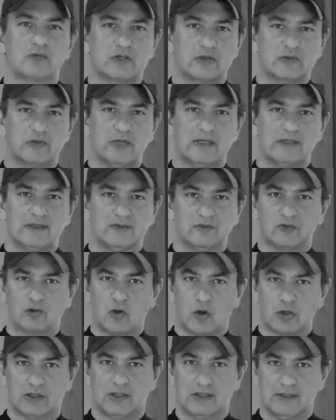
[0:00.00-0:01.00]
retreat in
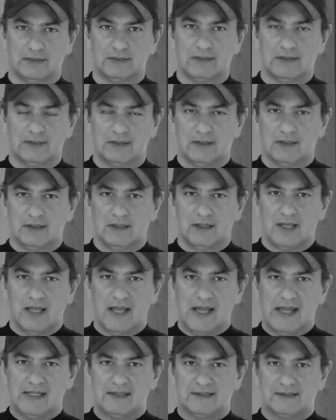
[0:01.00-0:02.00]
Scotland,
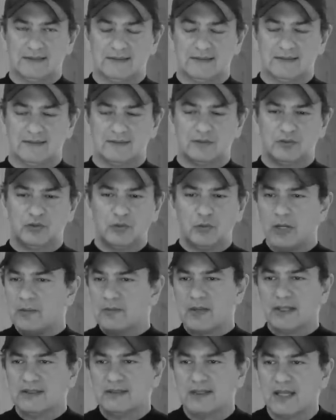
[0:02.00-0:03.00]
and during
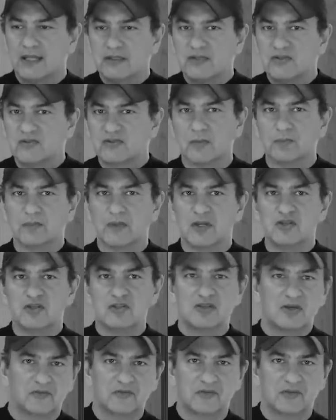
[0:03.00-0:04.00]
meditation, something
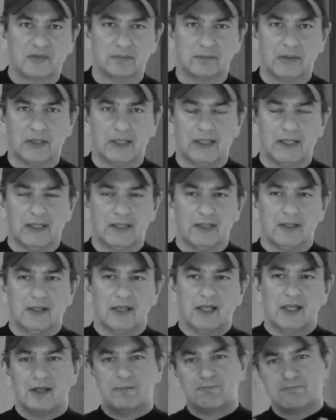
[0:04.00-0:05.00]
shifts in me,
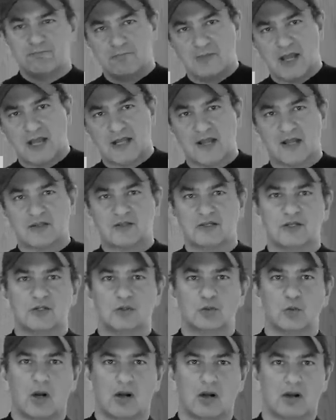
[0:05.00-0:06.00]
and I turn
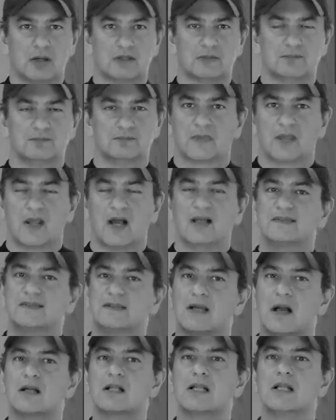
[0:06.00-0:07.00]
to art. I
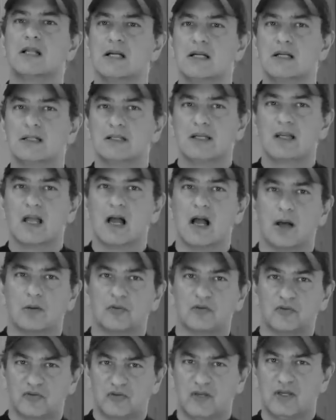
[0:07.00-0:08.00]
start learning how
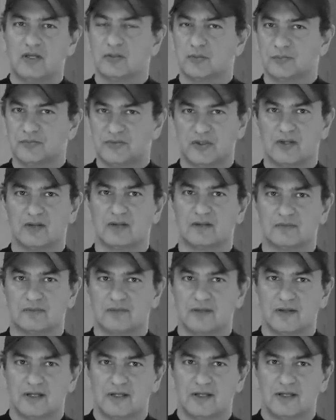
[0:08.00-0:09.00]
to see and
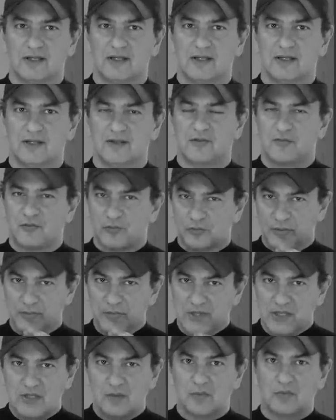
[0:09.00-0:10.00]
observe through the
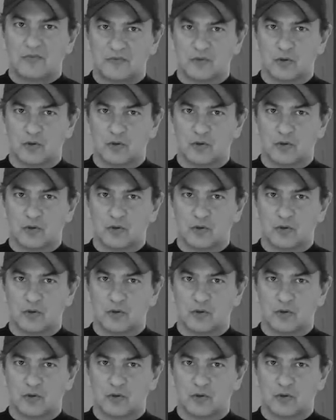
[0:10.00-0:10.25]
medium of